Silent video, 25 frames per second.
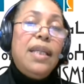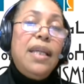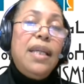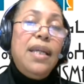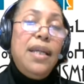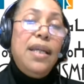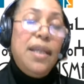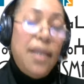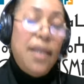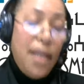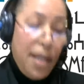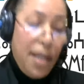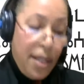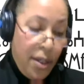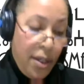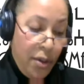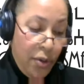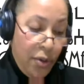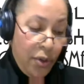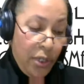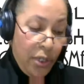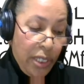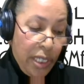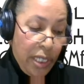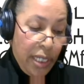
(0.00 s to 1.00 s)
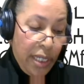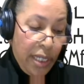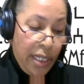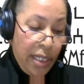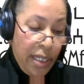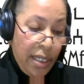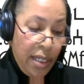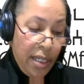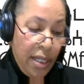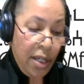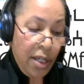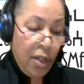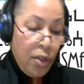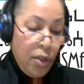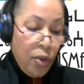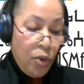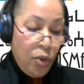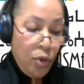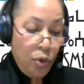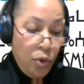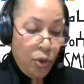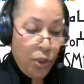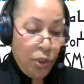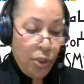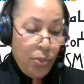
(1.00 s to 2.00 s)
inaccurately
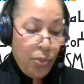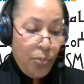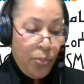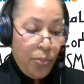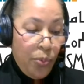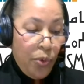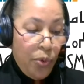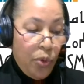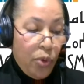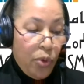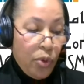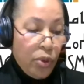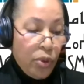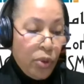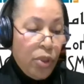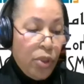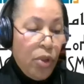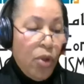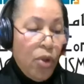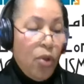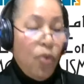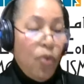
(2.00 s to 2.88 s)
to support